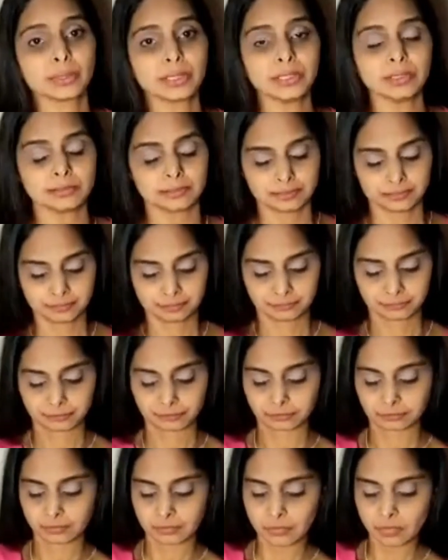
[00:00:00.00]
it.
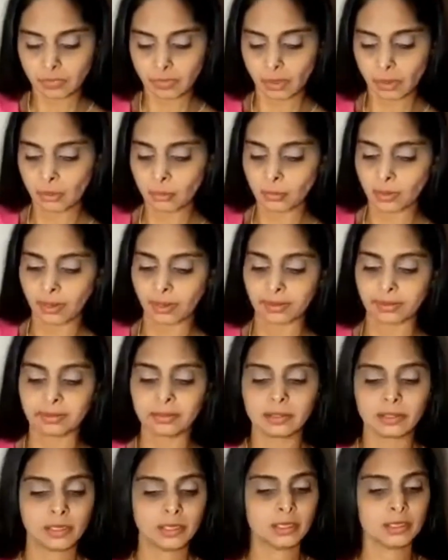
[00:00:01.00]
Okay,
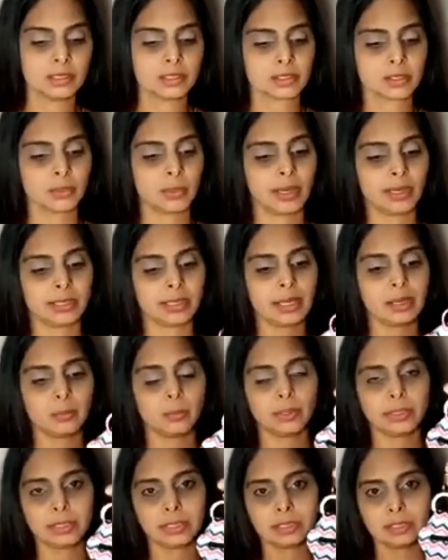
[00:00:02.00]
so I got
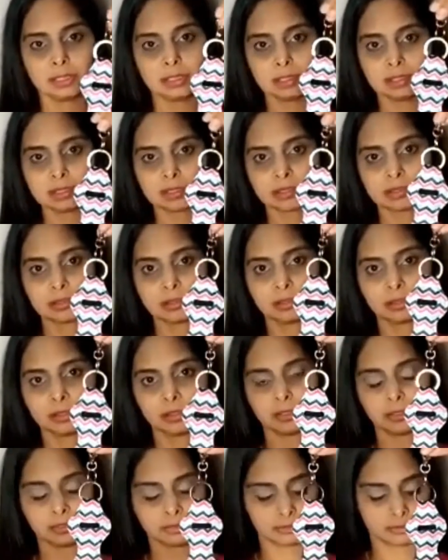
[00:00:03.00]
one of these.
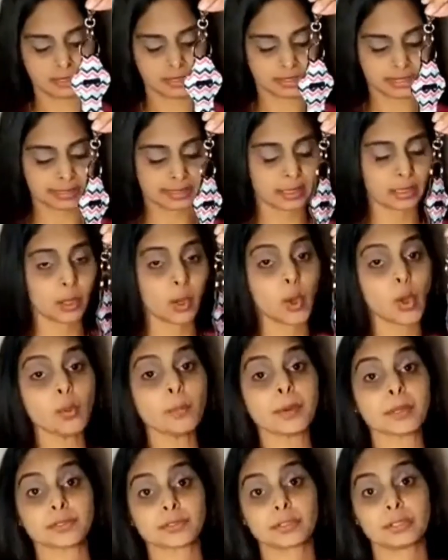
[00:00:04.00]
All right, I got a whole
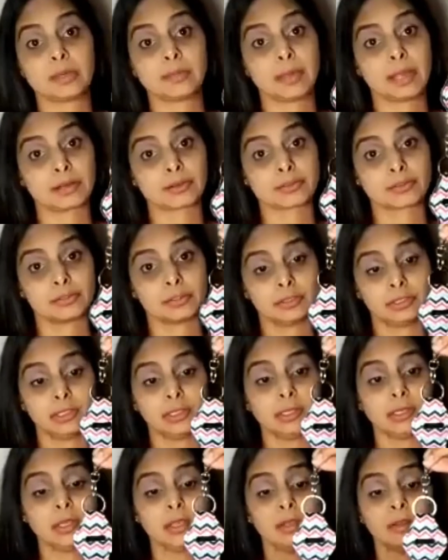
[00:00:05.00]
bunch of them actually
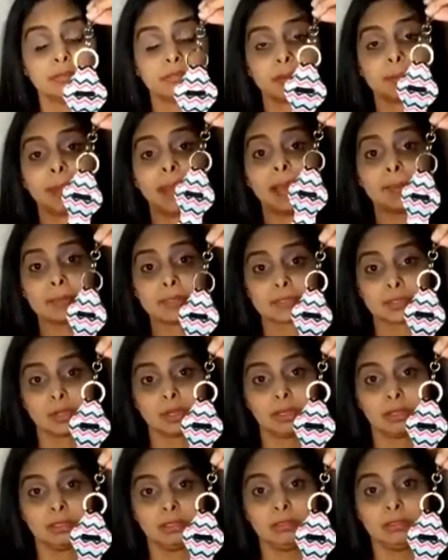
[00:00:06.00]
from
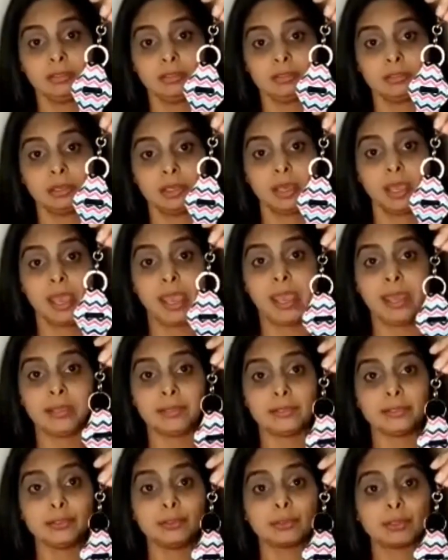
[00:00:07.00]
Amazon,
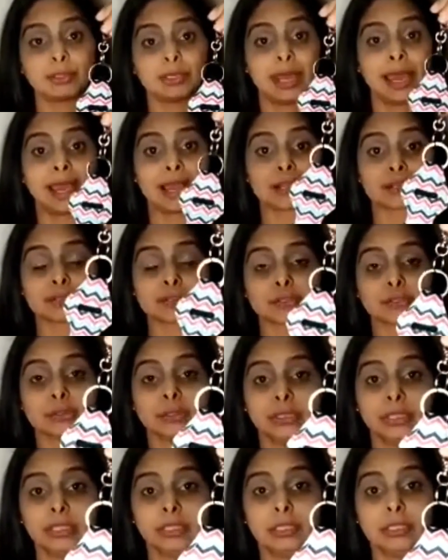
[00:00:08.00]
and you can
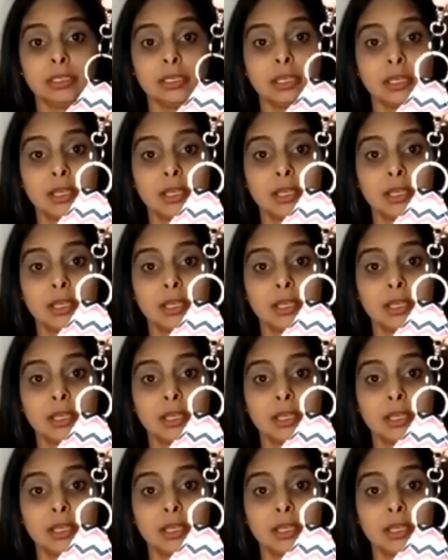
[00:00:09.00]
actually